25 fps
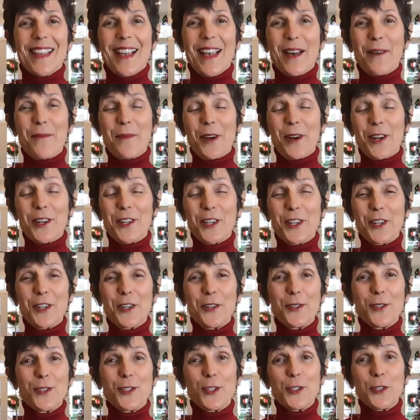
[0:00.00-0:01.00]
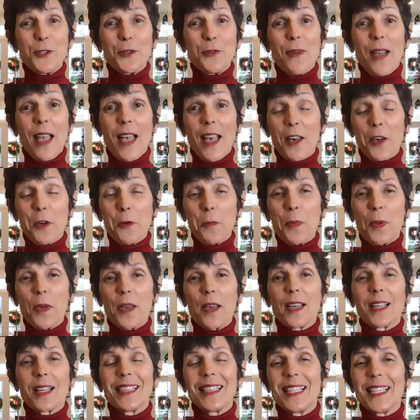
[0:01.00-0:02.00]
are known to
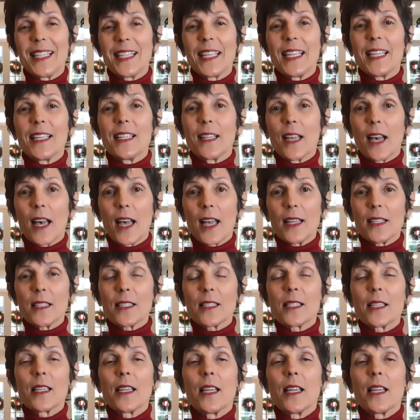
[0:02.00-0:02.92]
help a leaky gut.